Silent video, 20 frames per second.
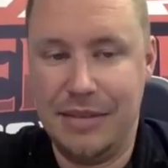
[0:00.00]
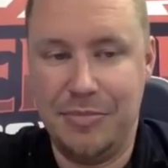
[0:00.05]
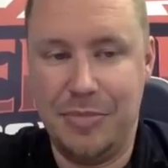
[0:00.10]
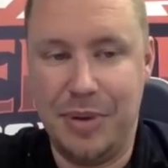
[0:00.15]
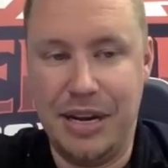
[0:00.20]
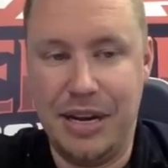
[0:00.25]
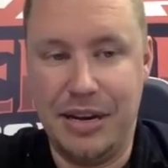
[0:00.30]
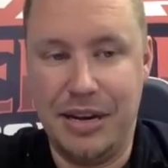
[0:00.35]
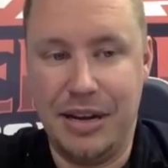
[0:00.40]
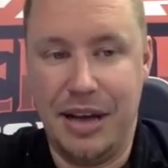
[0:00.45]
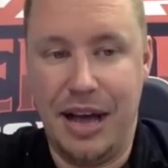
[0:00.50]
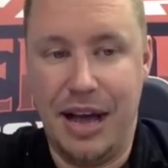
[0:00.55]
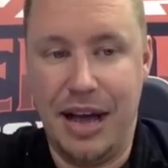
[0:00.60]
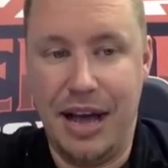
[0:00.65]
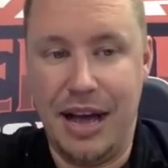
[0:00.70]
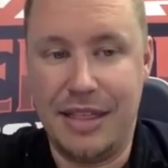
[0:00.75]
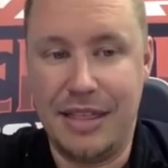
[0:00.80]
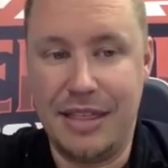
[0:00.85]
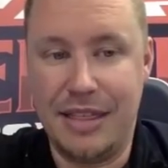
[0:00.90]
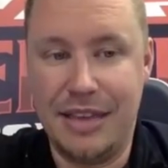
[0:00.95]
But
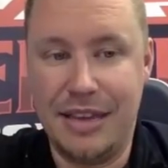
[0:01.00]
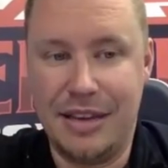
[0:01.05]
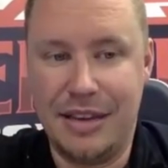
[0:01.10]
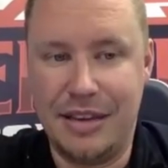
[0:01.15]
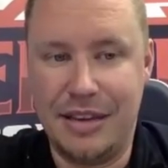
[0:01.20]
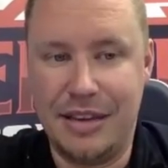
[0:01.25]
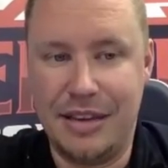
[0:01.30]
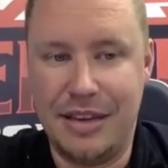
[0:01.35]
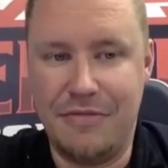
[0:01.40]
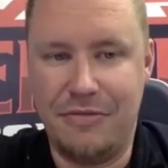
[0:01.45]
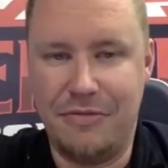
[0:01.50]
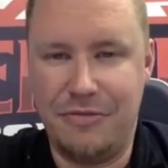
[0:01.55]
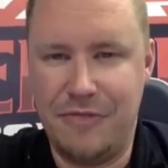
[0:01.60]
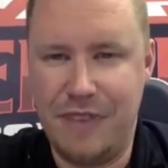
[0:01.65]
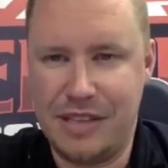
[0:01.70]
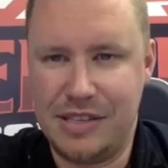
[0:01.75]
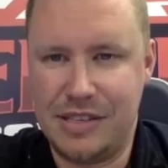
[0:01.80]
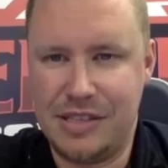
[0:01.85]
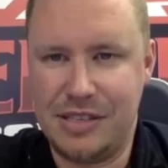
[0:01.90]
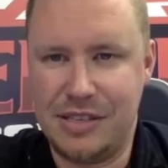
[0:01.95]
I think he
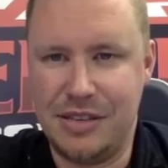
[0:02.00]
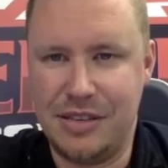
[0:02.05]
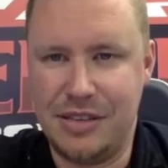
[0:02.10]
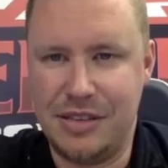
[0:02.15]
fits